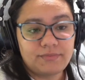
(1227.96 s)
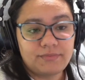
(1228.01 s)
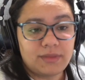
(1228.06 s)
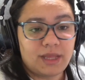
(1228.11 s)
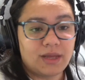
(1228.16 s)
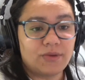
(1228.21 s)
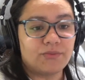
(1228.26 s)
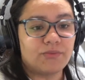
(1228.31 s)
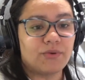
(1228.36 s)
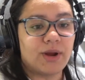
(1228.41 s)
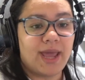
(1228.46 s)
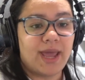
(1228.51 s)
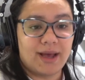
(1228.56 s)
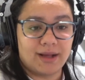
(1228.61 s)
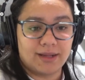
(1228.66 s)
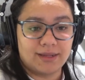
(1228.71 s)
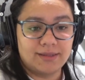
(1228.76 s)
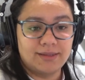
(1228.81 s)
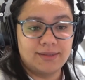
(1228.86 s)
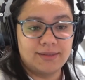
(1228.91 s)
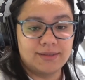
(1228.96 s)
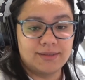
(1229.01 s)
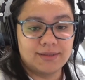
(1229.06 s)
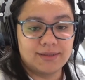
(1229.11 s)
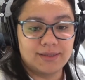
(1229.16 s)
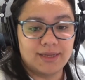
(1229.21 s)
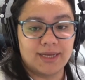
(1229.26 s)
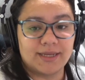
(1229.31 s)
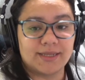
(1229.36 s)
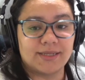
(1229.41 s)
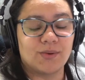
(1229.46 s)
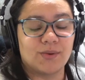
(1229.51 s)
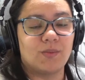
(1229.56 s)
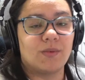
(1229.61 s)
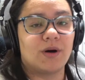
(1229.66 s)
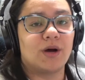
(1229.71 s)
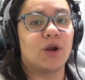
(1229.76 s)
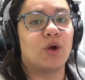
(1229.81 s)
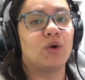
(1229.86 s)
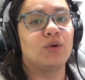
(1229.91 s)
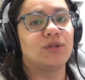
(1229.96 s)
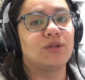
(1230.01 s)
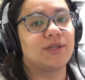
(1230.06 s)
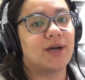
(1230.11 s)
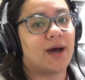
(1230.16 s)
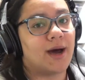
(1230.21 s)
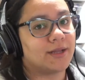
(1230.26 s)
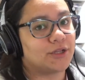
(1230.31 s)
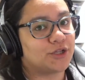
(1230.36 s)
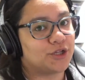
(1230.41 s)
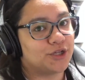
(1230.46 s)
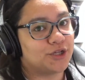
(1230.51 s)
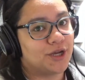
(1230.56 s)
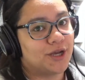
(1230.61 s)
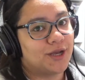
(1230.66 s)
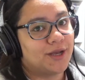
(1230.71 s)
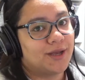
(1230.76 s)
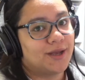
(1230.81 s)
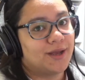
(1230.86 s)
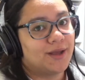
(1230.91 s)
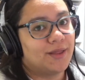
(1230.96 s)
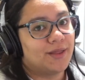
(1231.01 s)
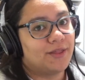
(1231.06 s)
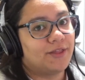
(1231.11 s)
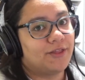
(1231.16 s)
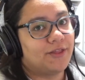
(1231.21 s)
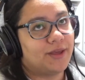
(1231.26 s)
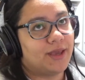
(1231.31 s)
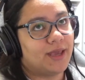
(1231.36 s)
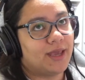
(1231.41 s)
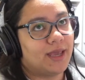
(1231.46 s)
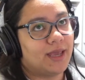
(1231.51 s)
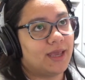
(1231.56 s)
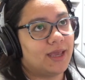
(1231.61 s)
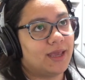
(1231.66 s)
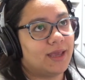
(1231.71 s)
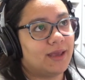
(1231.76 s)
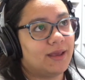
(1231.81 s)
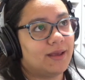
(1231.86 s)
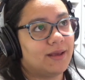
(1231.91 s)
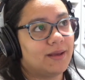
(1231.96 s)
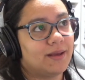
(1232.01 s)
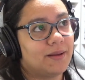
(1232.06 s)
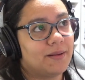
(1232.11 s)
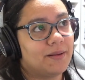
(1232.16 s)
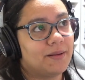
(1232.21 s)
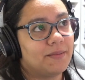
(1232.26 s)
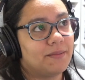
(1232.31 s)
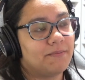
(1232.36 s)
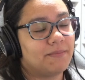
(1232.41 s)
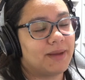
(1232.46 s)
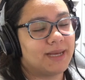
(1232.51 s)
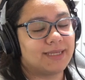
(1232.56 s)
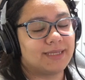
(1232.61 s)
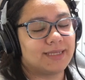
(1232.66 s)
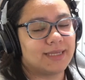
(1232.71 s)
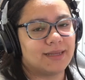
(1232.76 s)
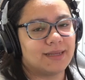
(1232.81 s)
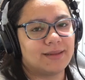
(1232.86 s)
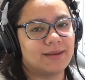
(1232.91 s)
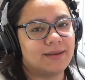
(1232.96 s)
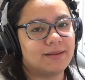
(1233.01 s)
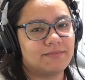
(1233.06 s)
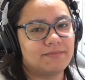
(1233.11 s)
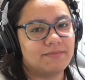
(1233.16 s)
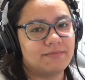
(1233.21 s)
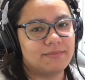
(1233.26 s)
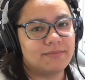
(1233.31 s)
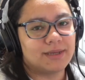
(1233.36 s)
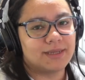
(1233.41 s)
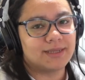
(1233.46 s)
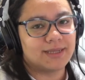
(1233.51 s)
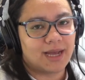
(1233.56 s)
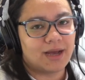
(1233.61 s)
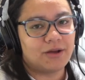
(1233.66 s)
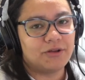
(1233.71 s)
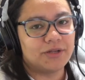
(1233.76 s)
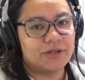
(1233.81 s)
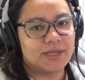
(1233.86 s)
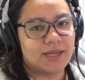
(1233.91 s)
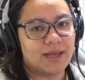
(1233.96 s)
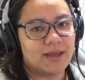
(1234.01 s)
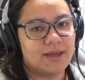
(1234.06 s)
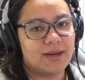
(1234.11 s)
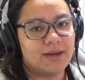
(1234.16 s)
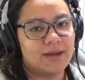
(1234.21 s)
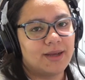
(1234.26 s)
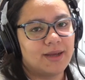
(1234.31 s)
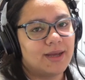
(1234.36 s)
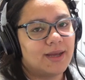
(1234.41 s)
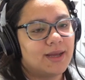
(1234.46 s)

Rael is the one who touched the mycelium, is that how you say it?